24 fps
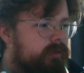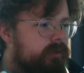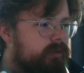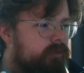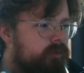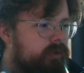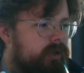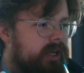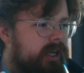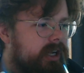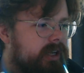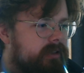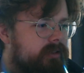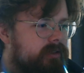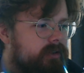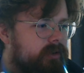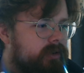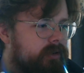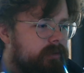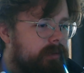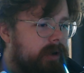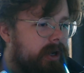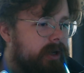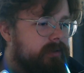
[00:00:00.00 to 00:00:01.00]
where I
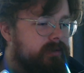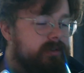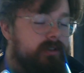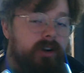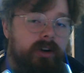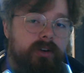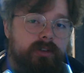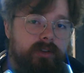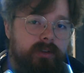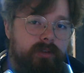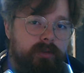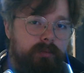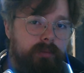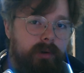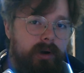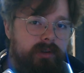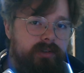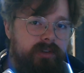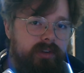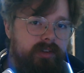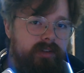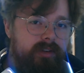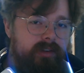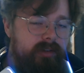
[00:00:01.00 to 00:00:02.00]
talk about Dark Souls
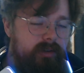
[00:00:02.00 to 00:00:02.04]
bosses.